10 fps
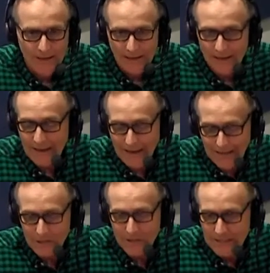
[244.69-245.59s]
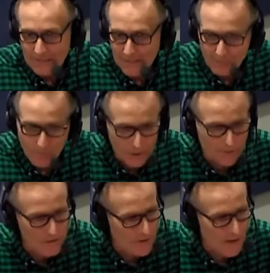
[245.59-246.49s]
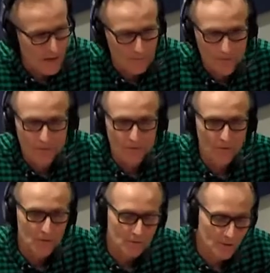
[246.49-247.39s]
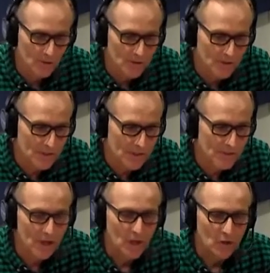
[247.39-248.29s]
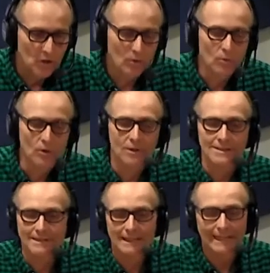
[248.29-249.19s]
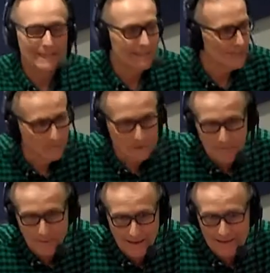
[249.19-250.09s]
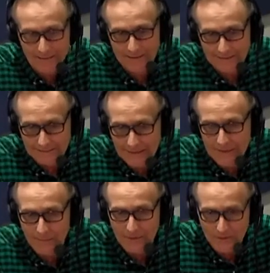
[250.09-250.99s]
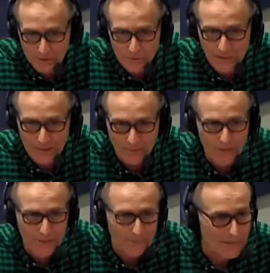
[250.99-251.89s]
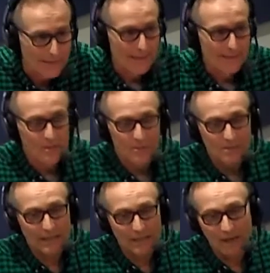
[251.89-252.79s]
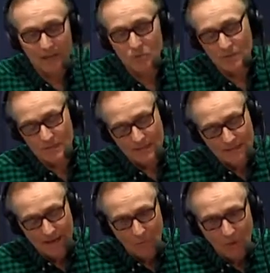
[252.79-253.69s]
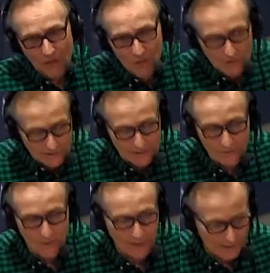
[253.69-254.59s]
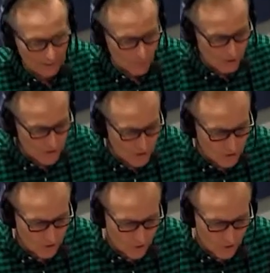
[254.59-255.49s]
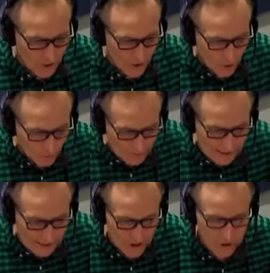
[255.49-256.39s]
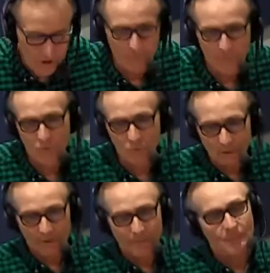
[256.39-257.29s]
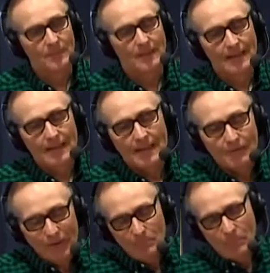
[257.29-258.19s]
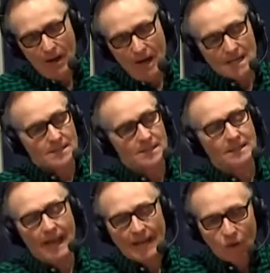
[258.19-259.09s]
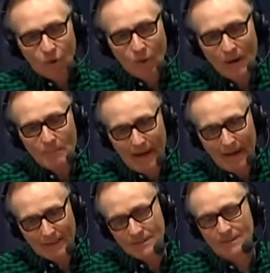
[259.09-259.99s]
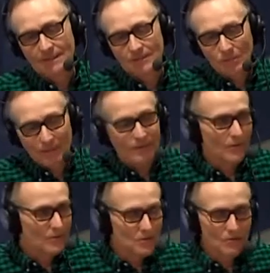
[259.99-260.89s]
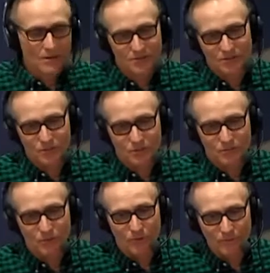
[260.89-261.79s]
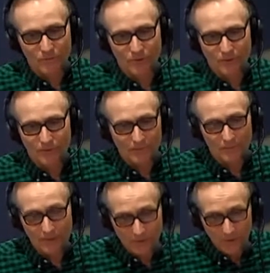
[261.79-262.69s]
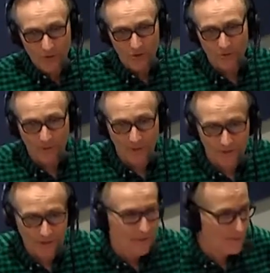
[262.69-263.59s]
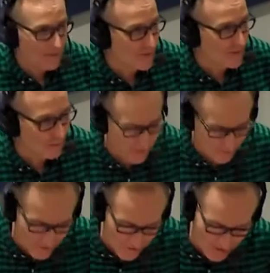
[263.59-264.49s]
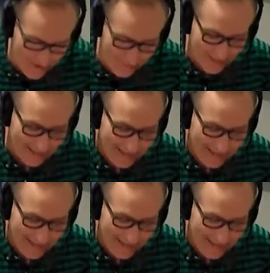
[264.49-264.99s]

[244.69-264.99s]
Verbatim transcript: And actually, in the book of Psalms, there's a verse that says, Your Word is a light to my path and a lamp to my feet. It's almost like God says, I want you to live well, I want you to do relationships well if I pause and, and go way back to when the Earth's crust had just formed or my first year of college, it's all about the same.